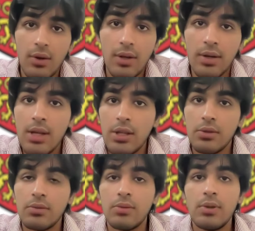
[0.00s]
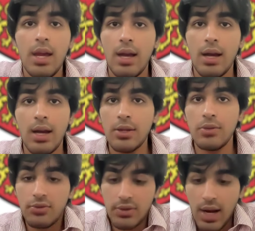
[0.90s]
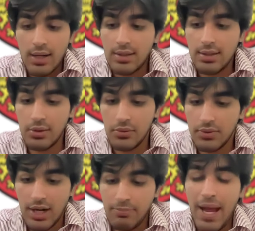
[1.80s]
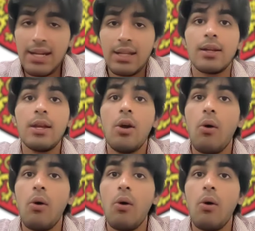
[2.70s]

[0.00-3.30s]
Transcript: or you start panicking,